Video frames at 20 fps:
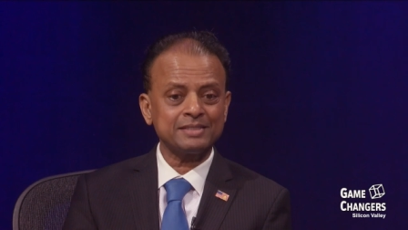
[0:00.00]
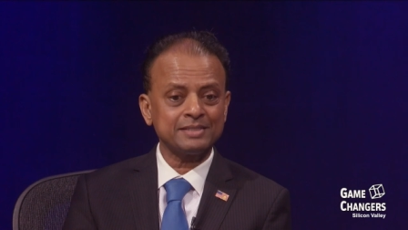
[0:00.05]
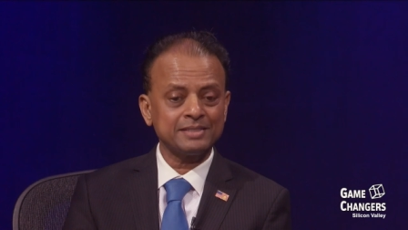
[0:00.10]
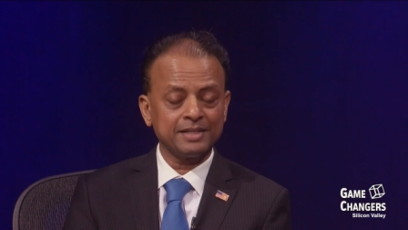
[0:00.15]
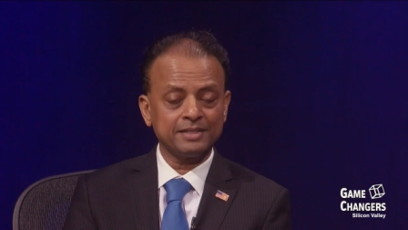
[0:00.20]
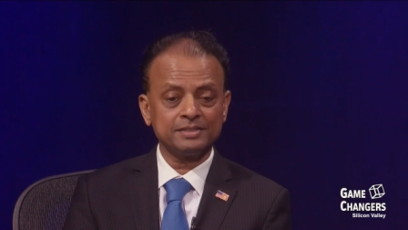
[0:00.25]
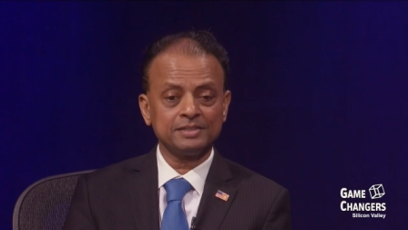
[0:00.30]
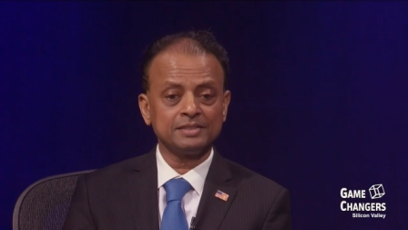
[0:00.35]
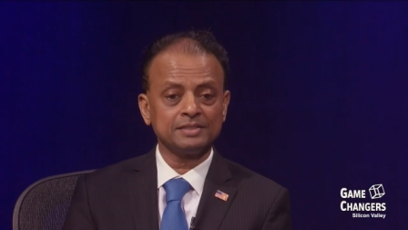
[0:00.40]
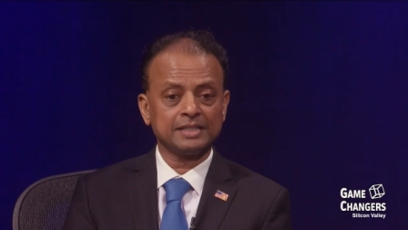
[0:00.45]

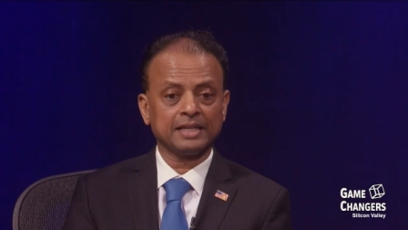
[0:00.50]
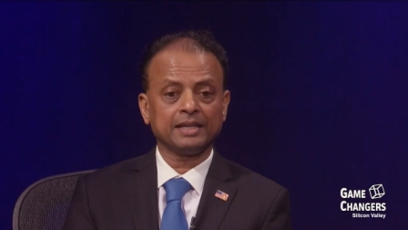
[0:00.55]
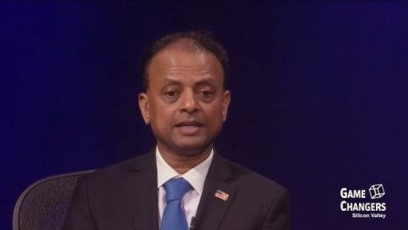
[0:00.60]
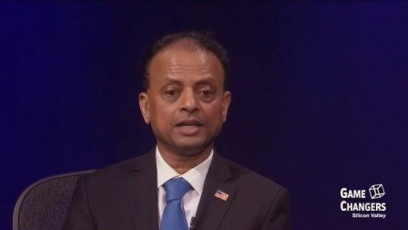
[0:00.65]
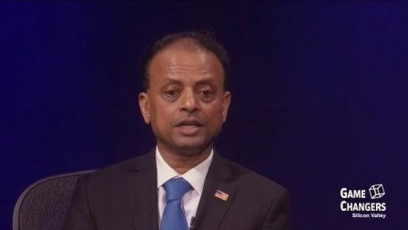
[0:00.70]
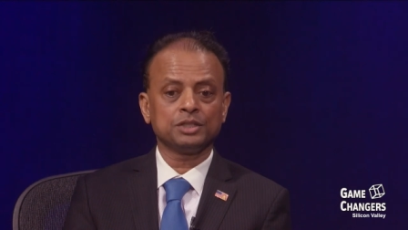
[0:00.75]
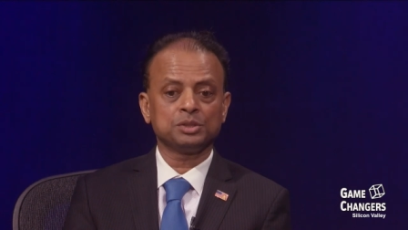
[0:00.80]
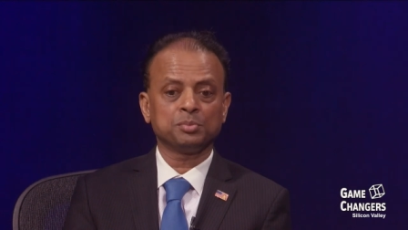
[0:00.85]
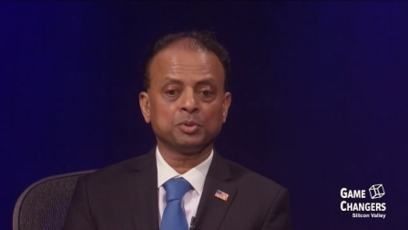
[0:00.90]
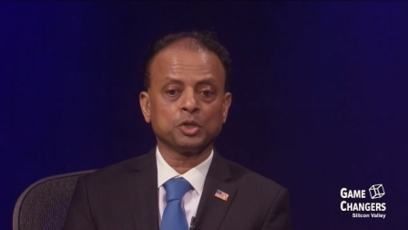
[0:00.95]
citizens
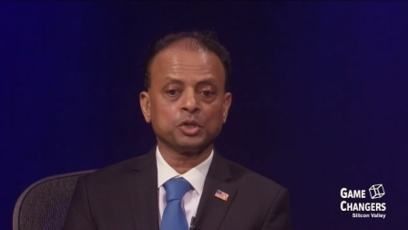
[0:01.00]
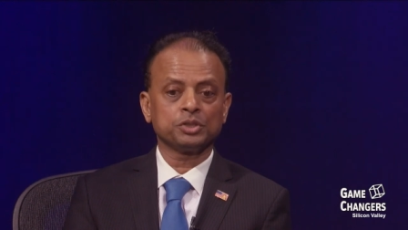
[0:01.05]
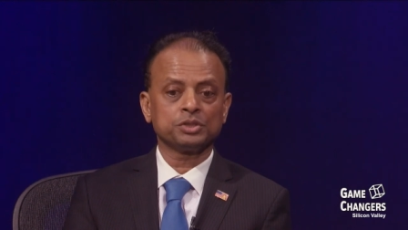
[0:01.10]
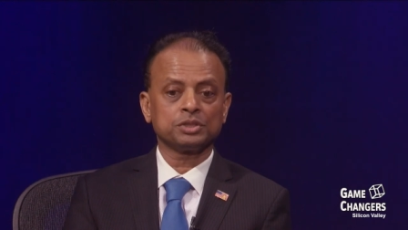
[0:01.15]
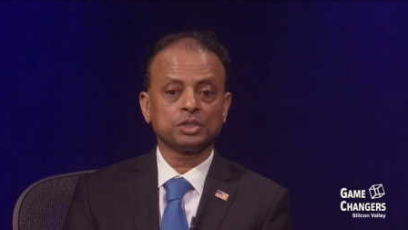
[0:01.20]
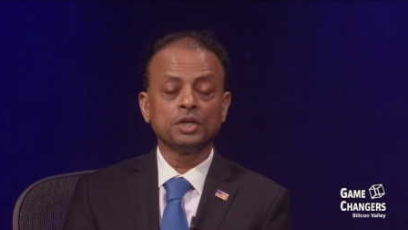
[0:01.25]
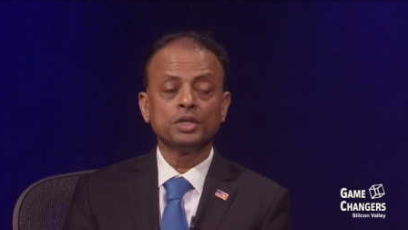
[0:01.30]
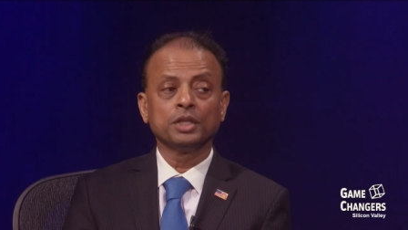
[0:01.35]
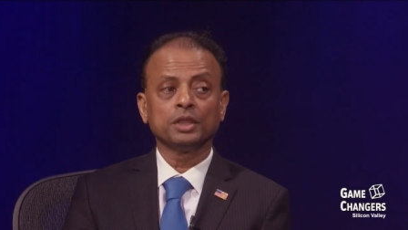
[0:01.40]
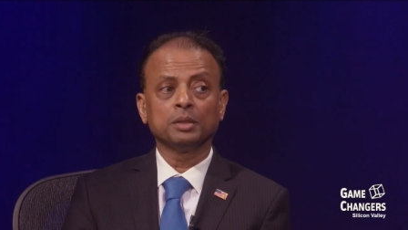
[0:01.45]
engaged
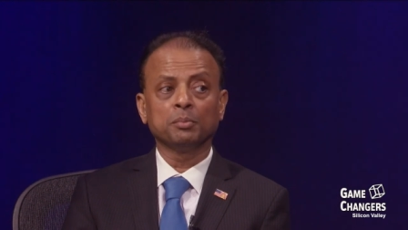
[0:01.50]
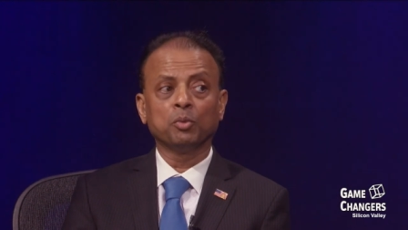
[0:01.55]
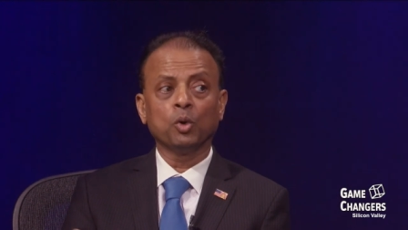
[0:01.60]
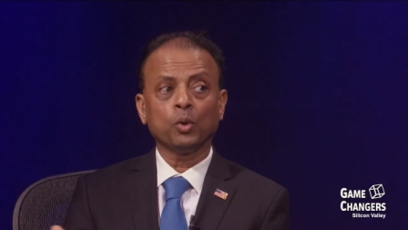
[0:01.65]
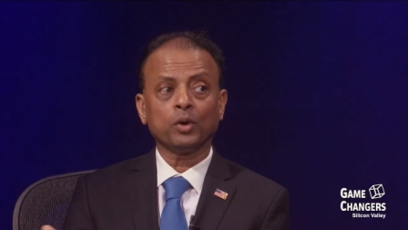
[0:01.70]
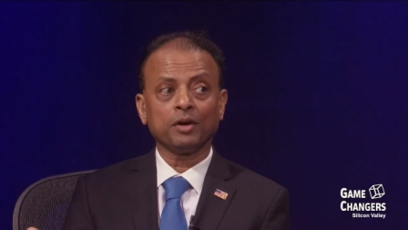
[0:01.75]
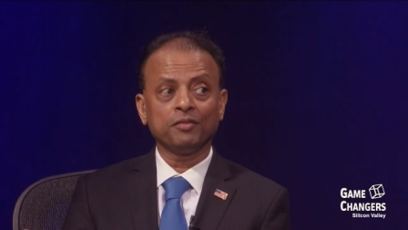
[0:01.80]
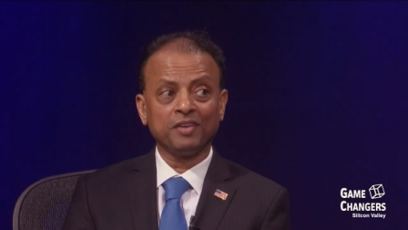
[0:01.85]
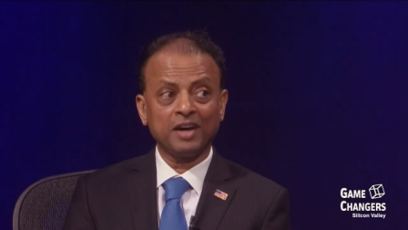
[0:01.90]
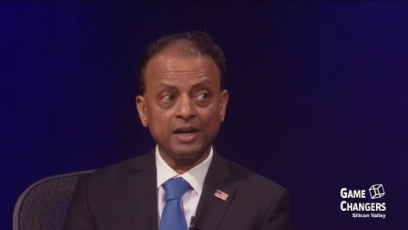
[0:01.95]
because the
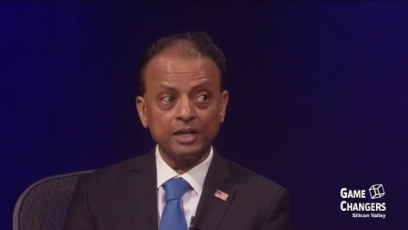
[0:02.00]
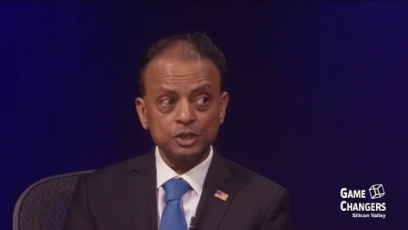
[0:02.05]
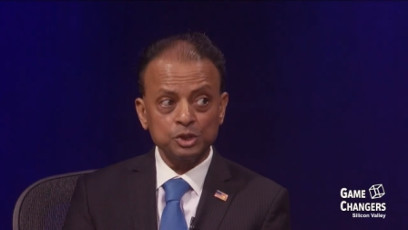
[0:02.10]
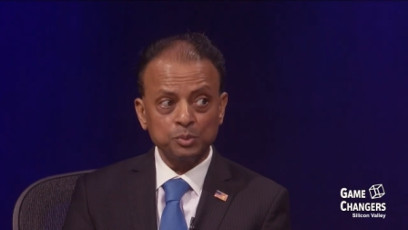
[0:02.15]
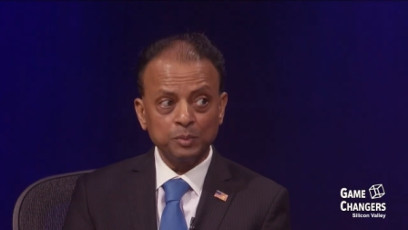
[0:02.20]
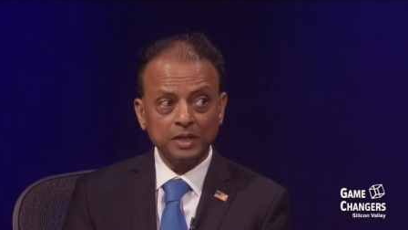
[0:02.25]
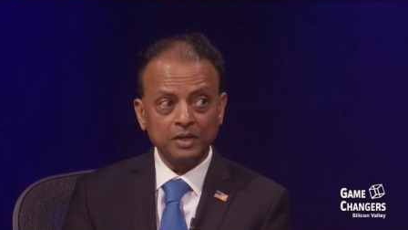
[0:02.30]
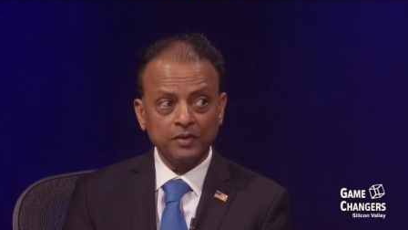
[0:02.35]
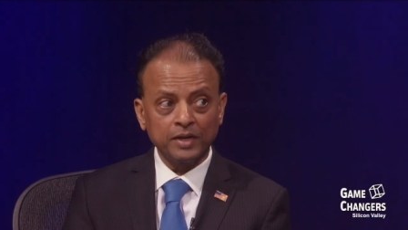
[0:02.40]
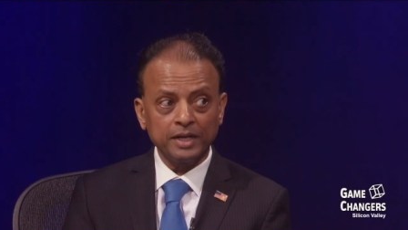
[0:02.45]
more
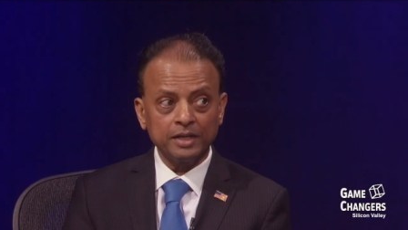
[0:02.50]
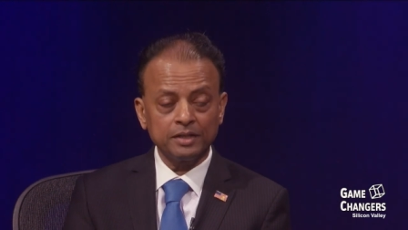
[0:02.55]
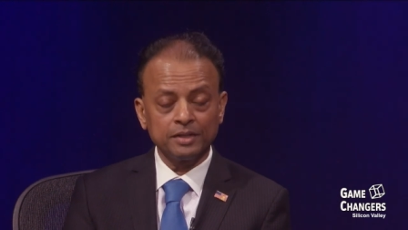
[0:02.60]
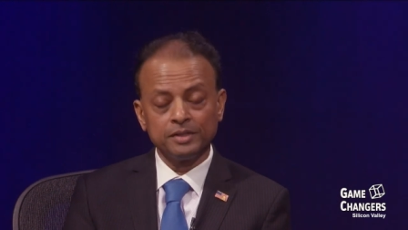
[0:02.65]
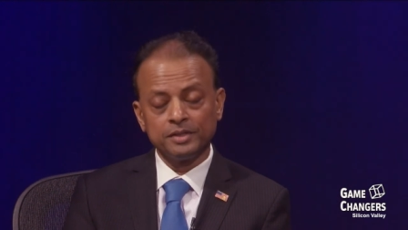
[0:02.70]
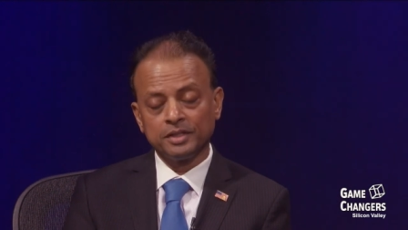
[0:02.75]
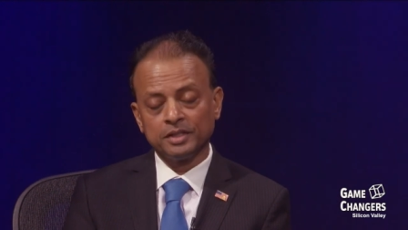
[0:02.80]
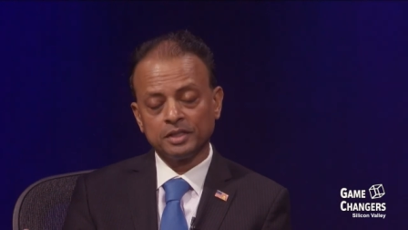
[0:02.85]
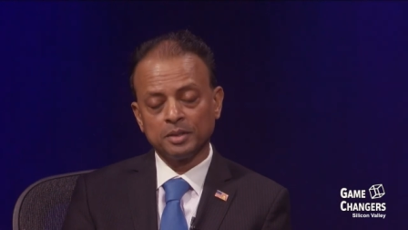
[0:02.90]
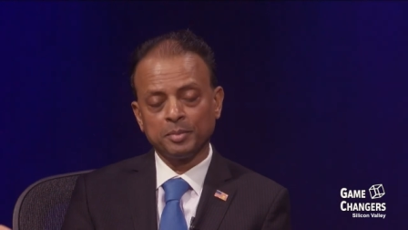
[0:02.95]
awareness we create,
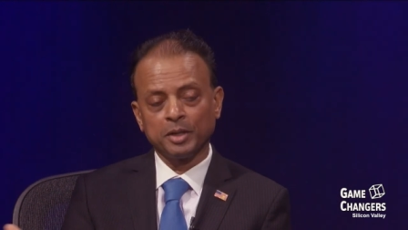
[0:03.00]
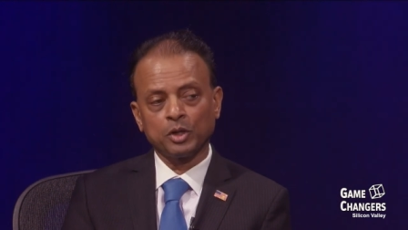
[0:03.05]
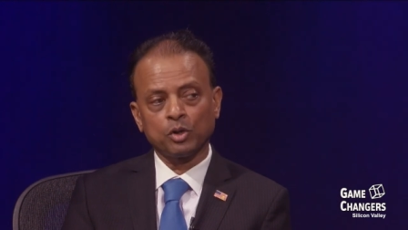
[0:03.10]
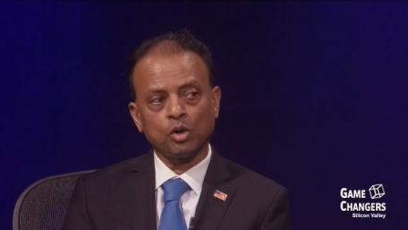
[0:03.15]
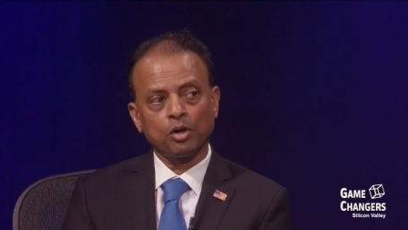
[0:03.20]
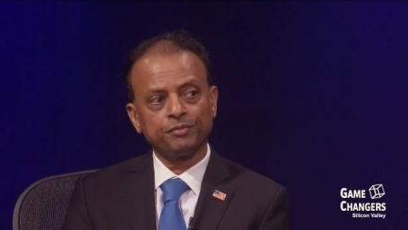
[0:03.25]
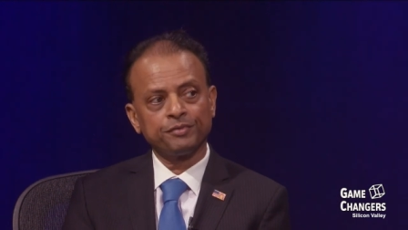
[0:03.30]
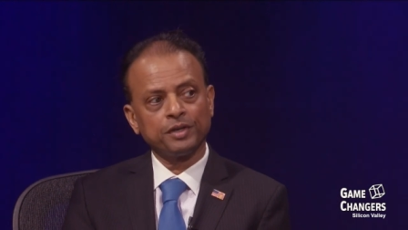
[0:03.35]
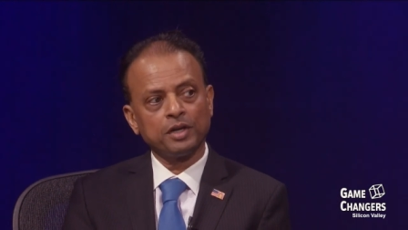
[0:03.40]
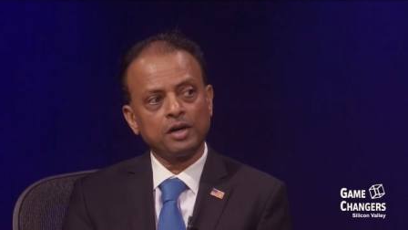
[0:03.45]
the
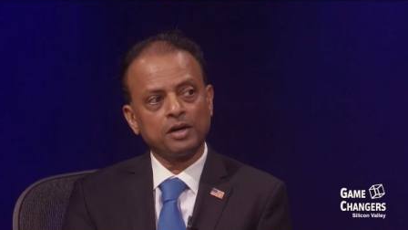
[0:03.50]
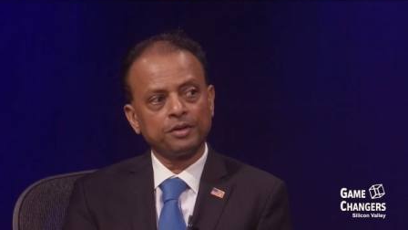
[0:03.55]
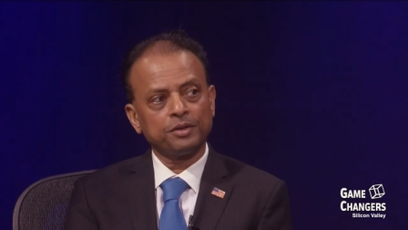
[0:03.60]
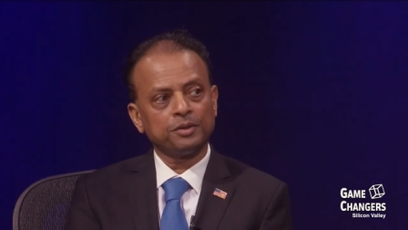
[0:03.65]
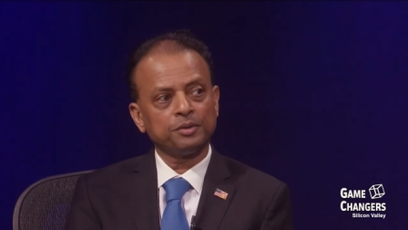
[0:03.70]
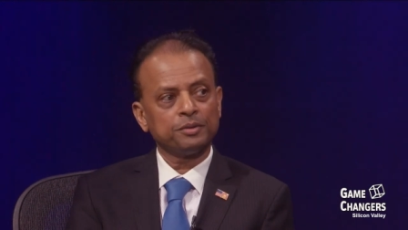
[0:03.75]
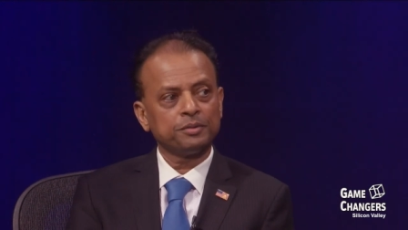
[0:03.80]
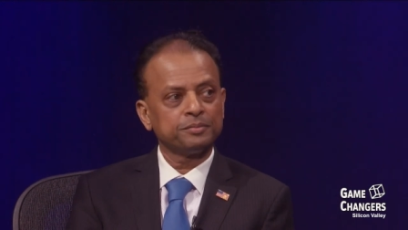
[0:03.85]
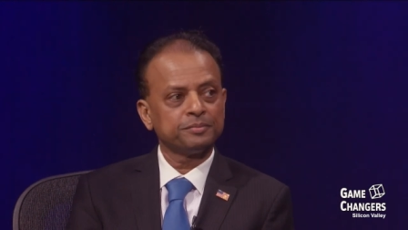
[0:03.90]
better off we are. Yeah.